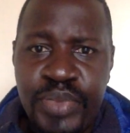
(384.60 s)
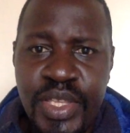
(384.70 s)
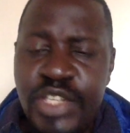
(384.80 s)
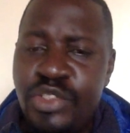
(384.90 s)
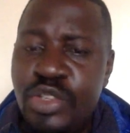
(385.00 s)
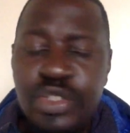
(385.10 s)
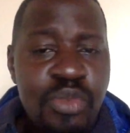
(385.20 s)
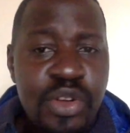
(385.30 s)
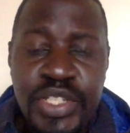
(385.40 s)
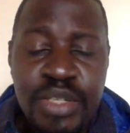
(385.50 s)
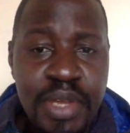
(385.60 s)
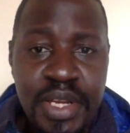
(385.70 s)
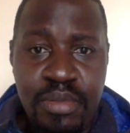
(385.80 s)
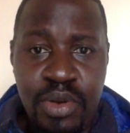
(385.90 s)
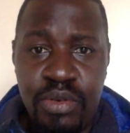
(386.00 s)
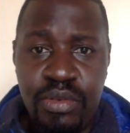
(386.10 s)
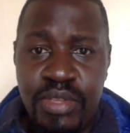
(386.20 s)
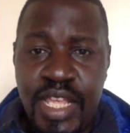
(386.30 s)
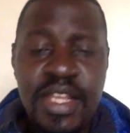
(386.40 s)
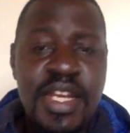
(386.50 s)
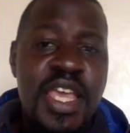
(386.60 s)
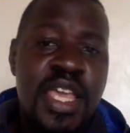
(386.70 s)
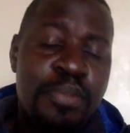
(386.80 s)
There is no small team anymore. The other day,